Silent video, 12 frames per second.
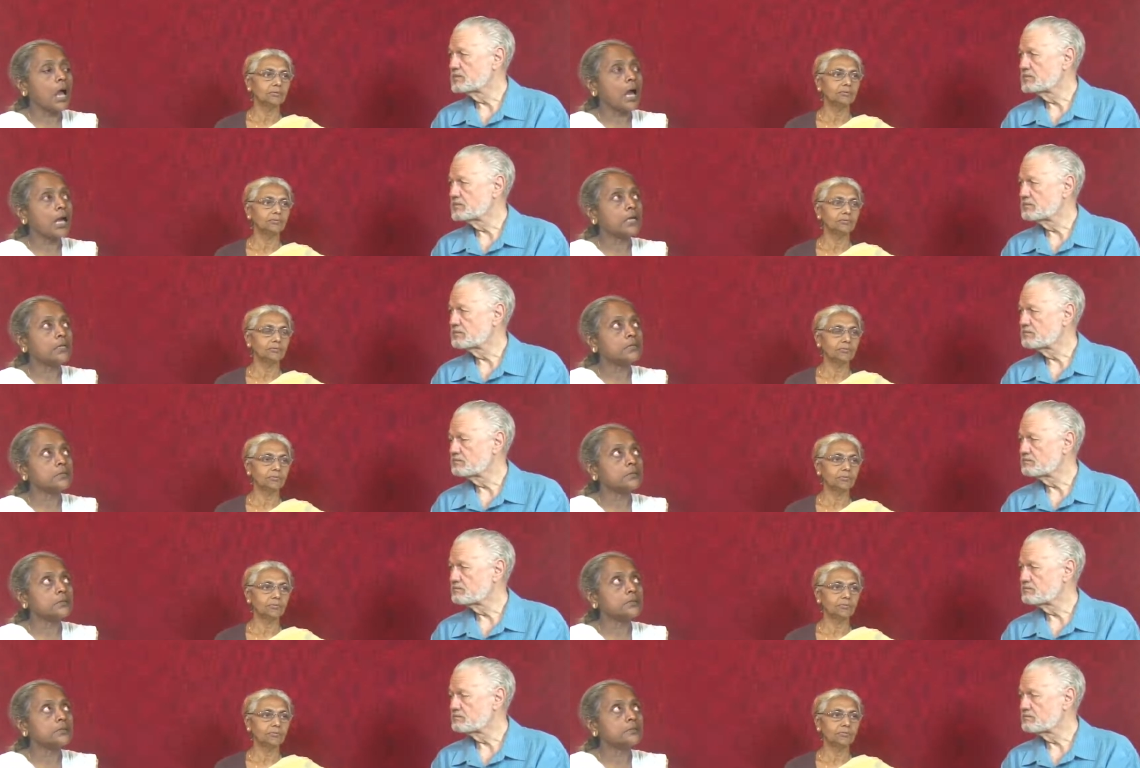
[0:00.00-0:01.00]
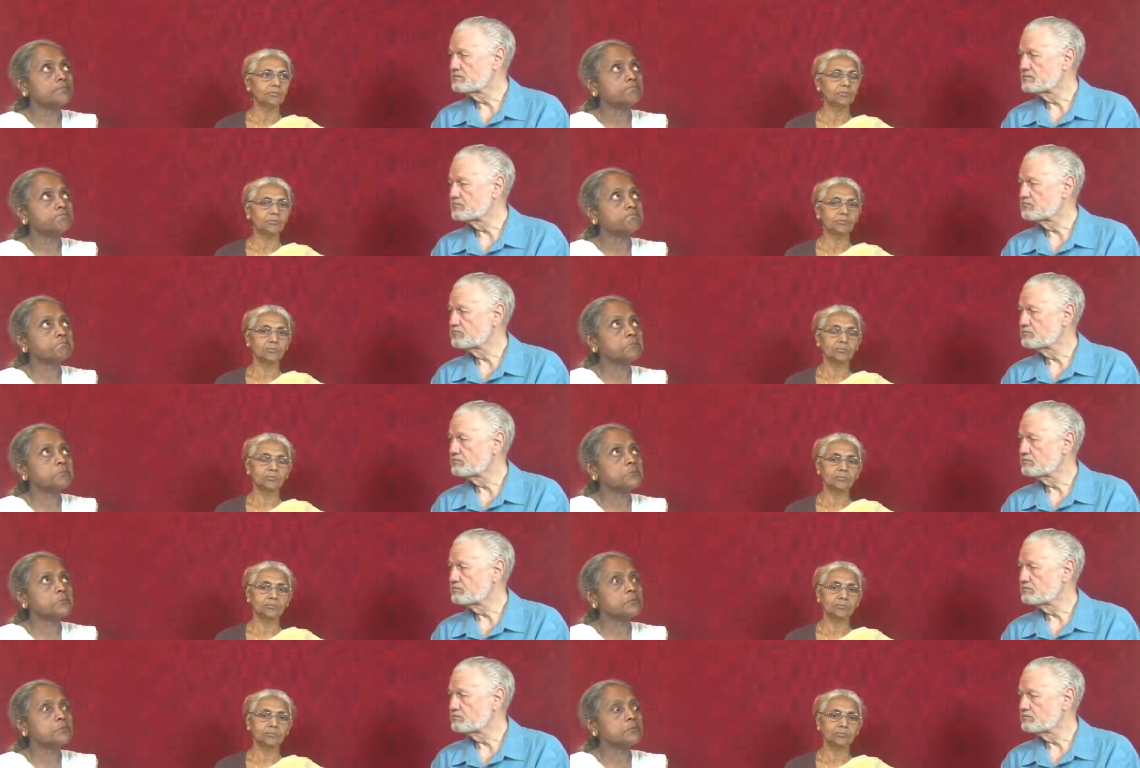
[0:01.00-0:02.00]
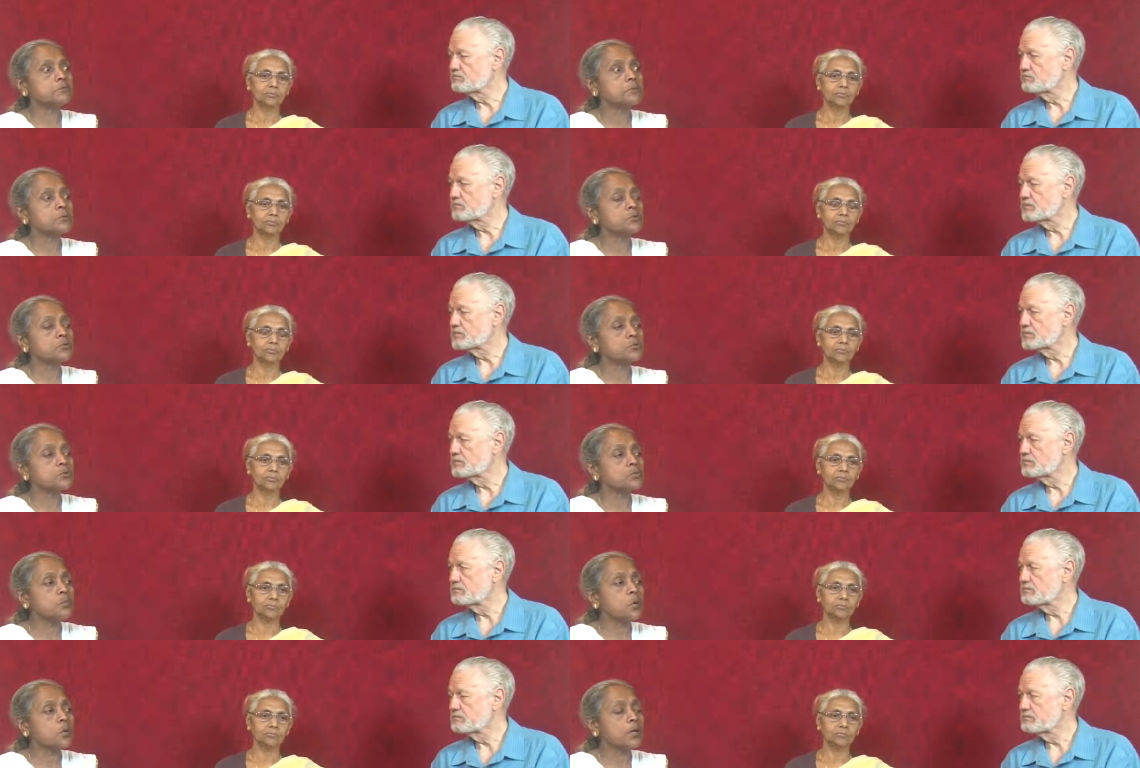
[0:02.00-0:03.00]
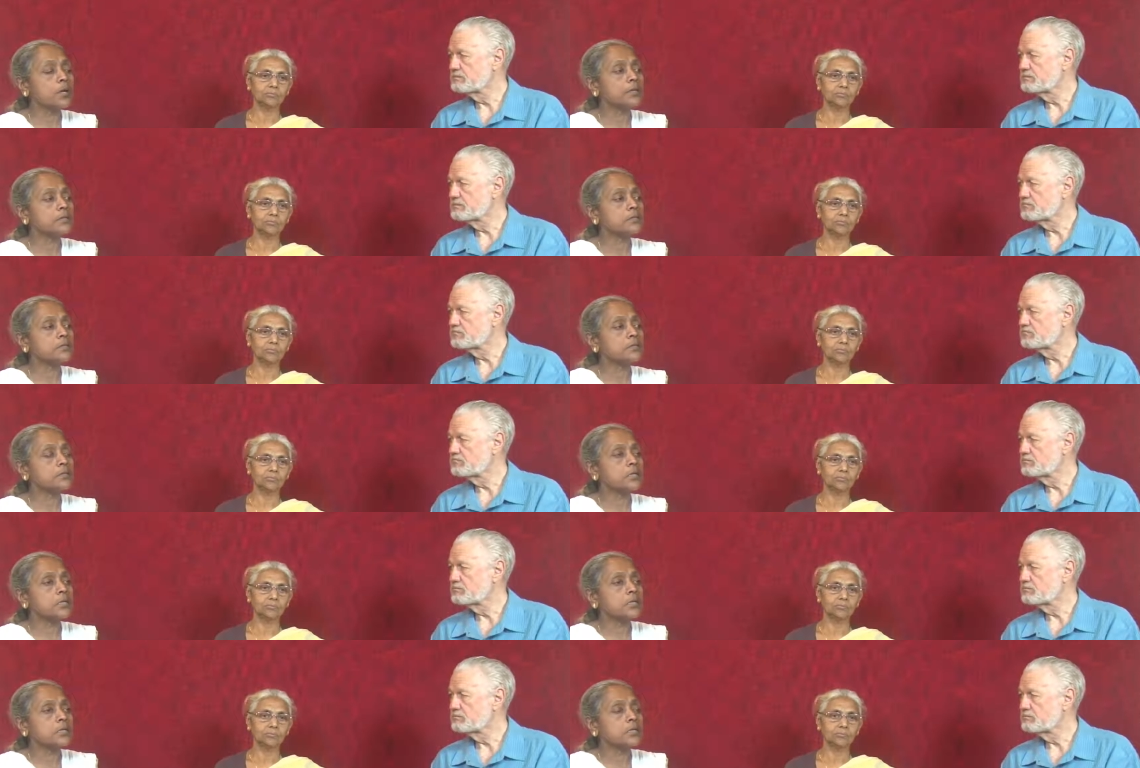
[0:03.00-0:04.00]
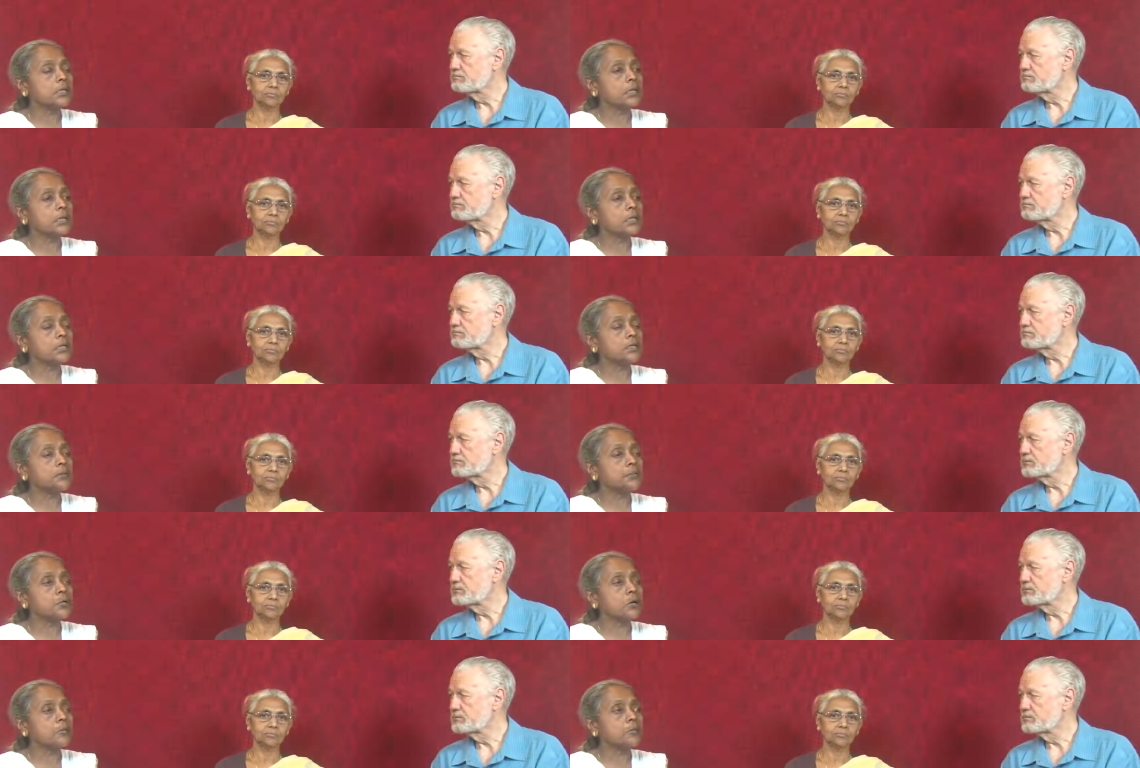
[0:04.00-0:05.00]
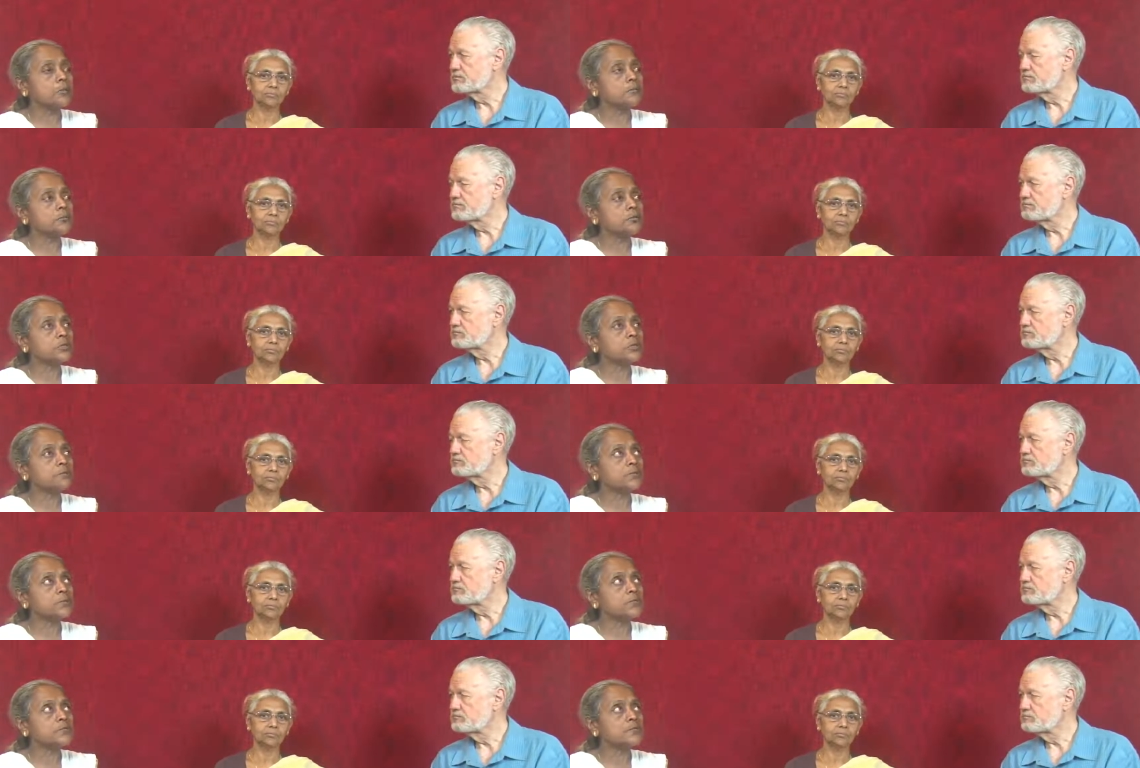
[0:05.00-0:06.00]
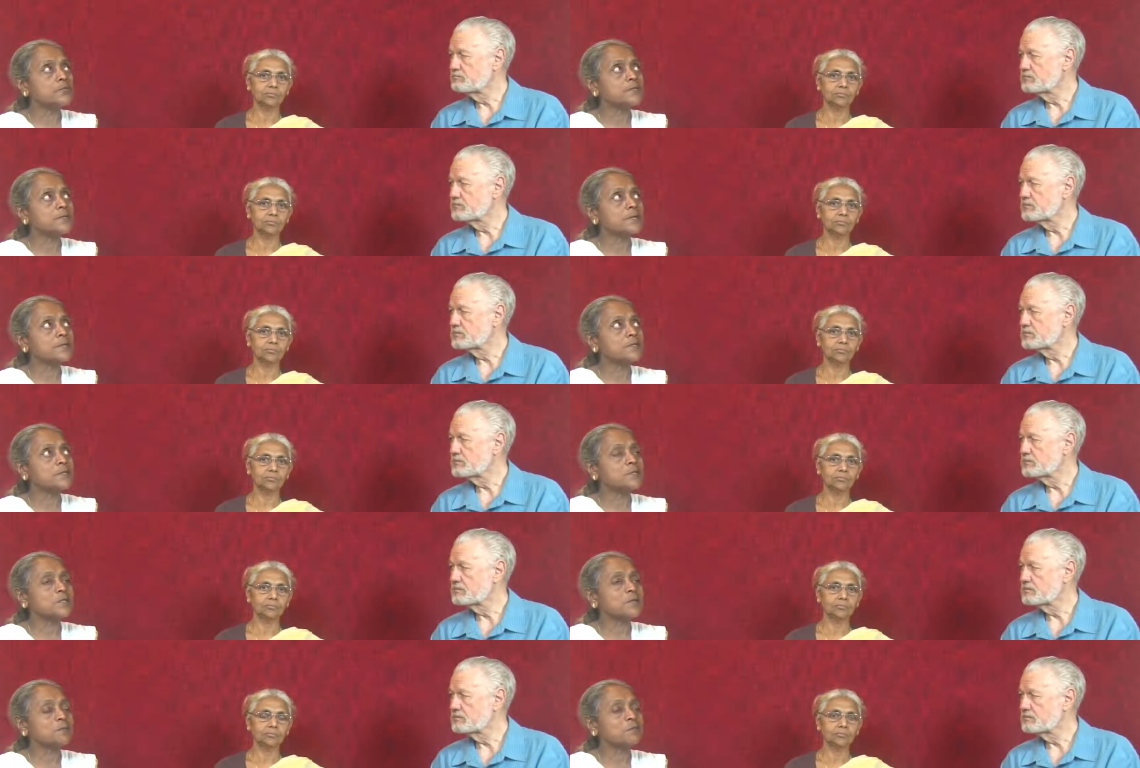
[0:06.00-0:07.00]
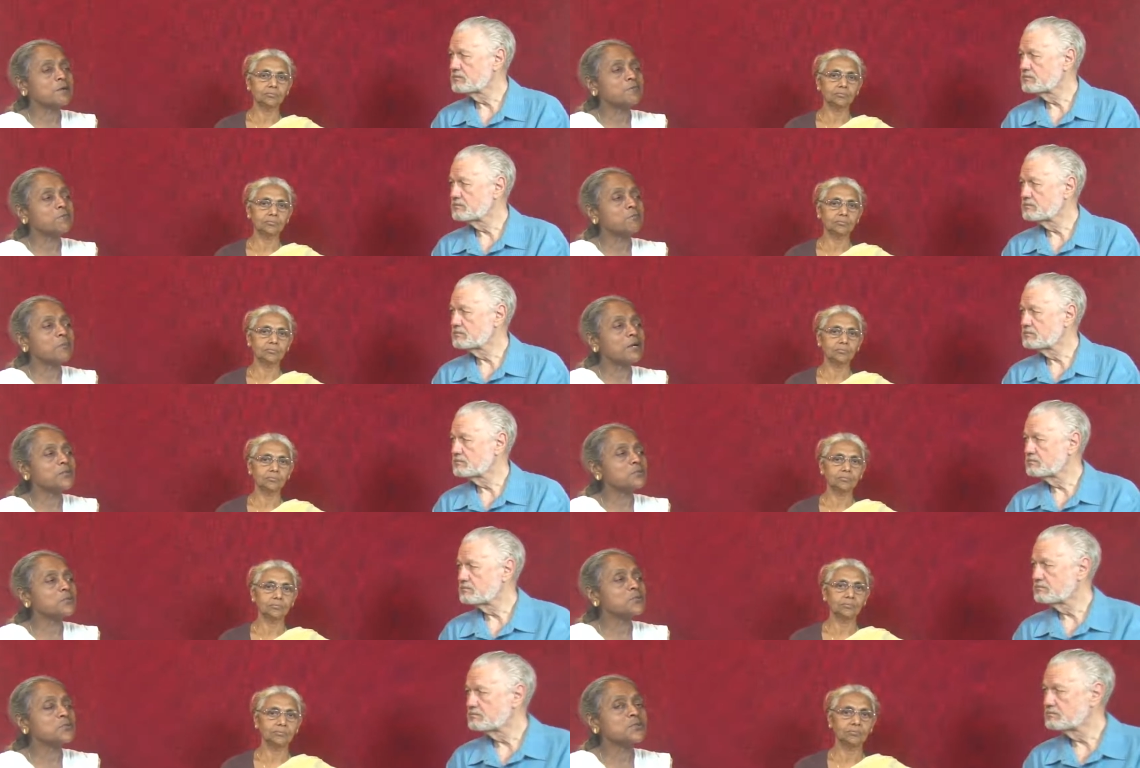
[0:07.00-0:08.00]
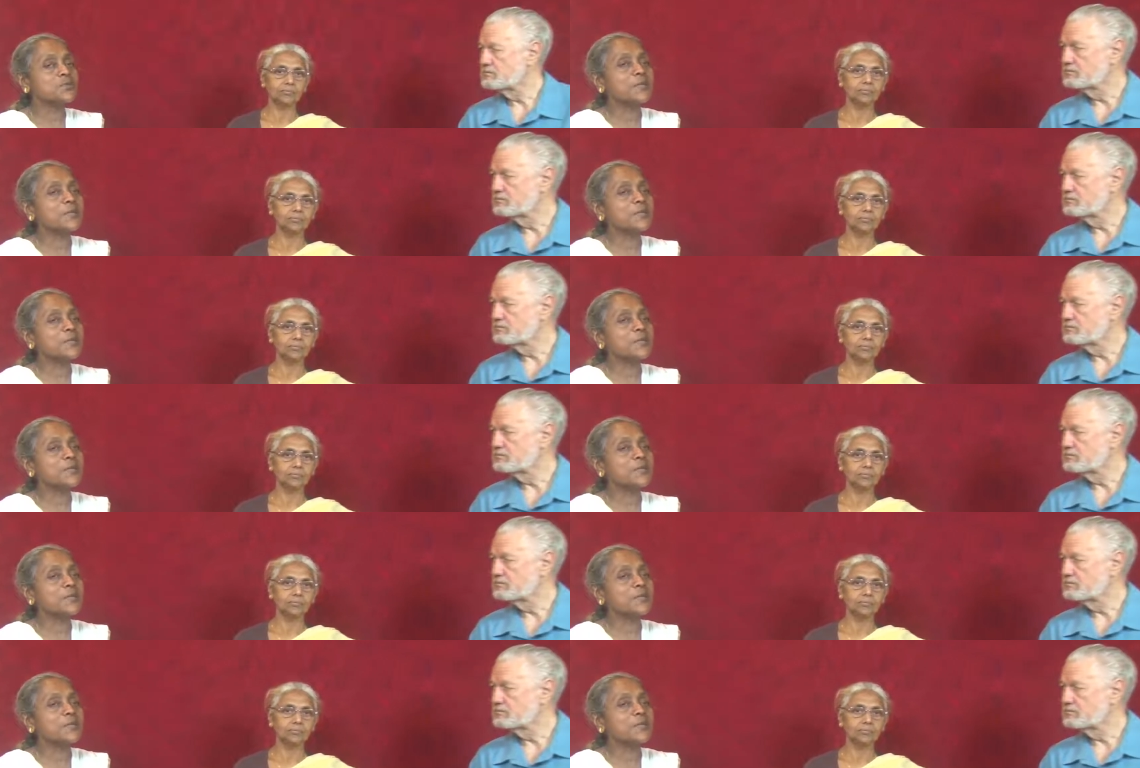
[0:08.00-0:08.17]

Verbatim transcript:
Speaker 1: and um, we were too small and the problem with him was this that my mother was